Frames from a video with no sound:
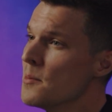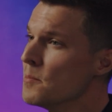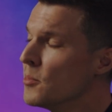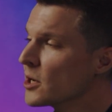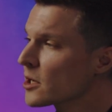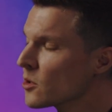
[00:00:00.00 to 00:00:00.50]

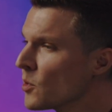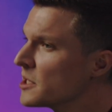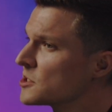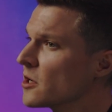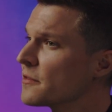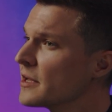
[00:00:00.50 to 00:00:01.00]
but a good way to
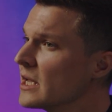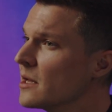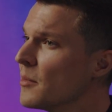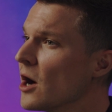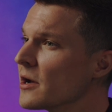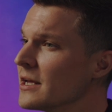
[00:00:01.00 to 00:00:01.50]
start thinking
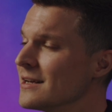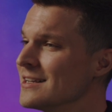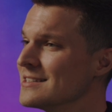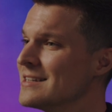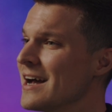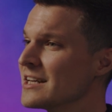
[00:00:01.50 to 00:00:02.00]
about it
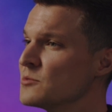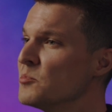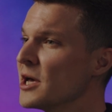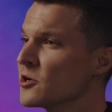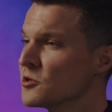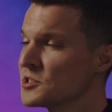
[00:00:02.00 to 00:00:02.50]
is that it's
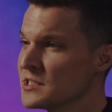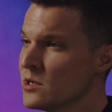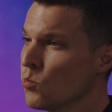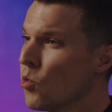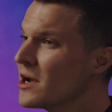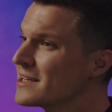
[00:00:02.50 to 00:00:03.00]
better to see
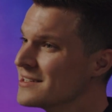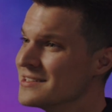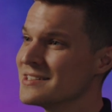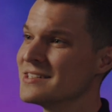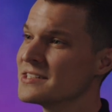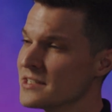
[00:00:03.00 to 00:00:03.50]
one
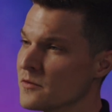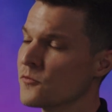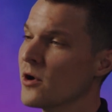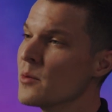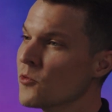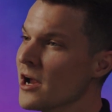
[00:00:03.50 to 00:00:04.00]
consistent
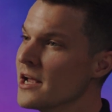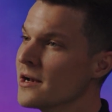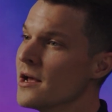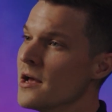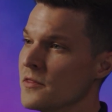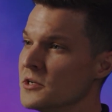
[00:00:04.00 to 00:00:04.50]
frame rate
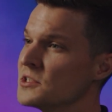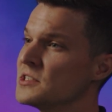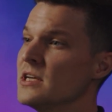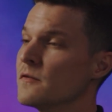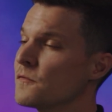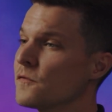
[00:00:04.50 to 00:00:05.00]
than to
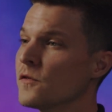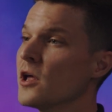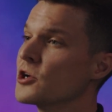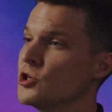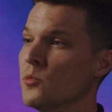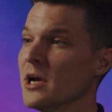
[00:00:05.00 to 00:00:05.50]
see it
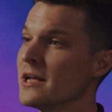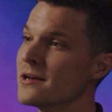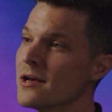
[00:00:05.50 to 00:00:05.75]
fluctuate.